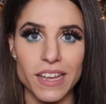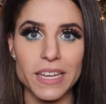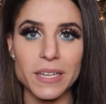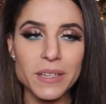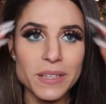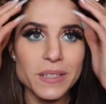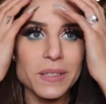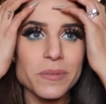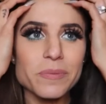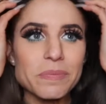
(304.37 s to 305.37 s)
like
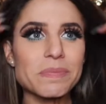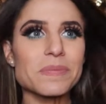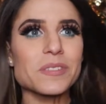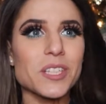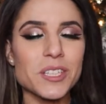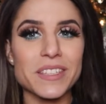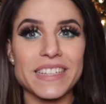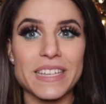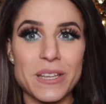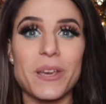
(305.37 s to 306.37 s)

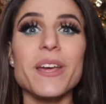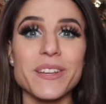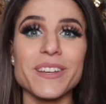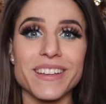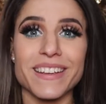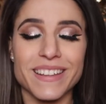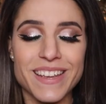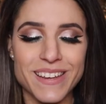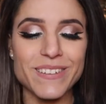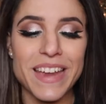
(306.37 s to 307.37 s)

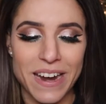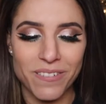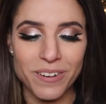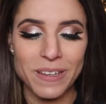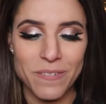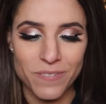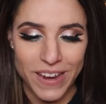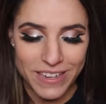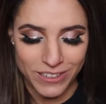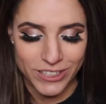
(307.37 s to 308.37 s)
you can't really
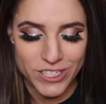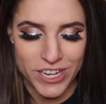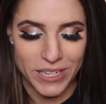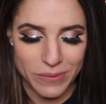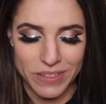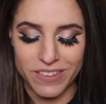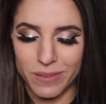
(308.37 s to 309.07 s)
fake your genuine